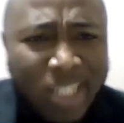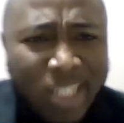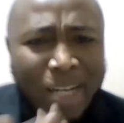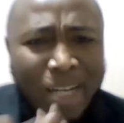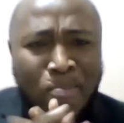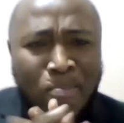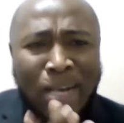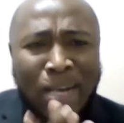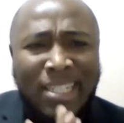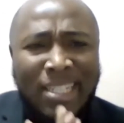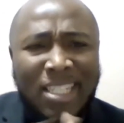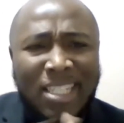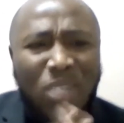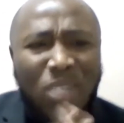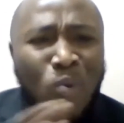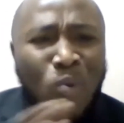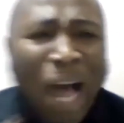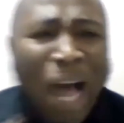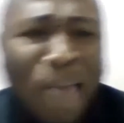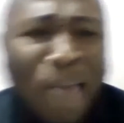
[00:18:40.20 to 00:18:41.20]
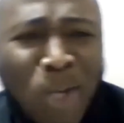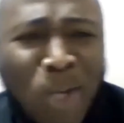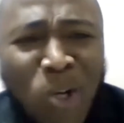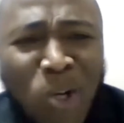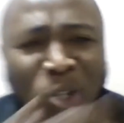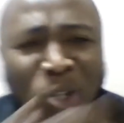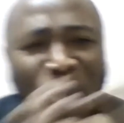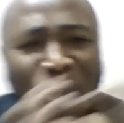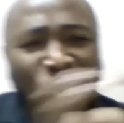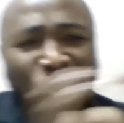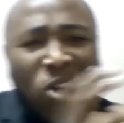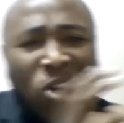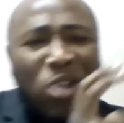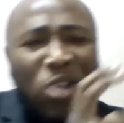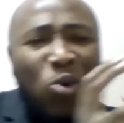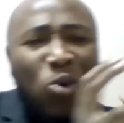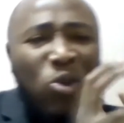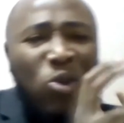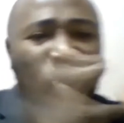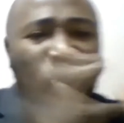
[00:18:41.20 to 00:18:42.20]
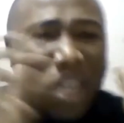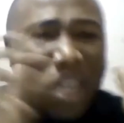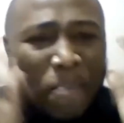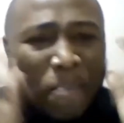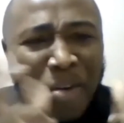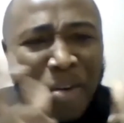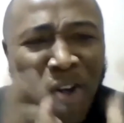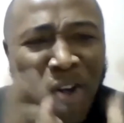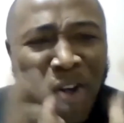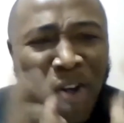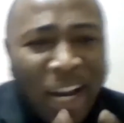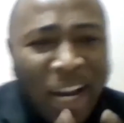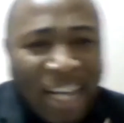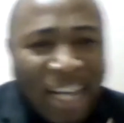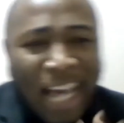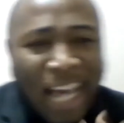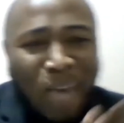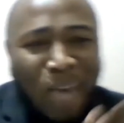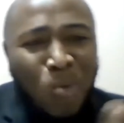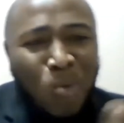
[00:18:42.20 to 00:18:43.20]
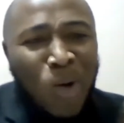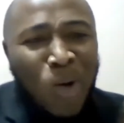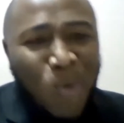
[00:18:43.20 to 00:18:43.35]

capacity. Why? Because you, you, you keep looking at what